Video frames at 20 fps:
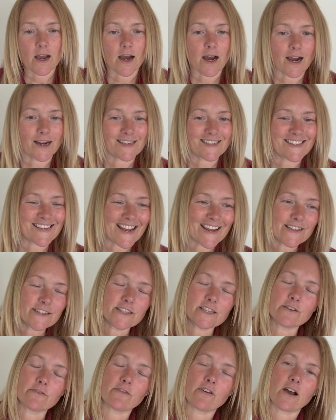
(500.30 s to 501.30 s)

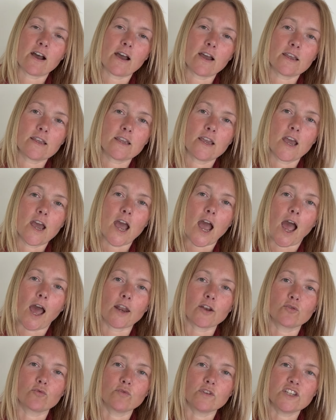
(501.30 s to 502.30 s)
Identify
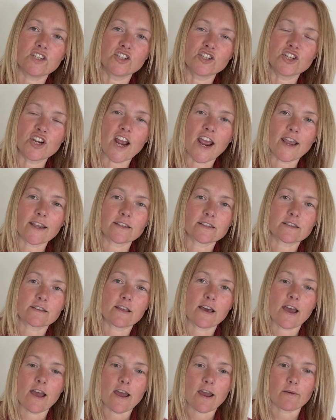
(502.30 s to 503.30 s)
and reject
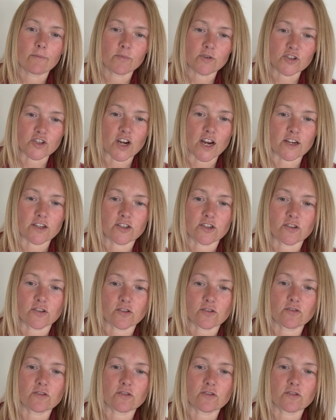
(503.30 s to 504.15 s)
their projections.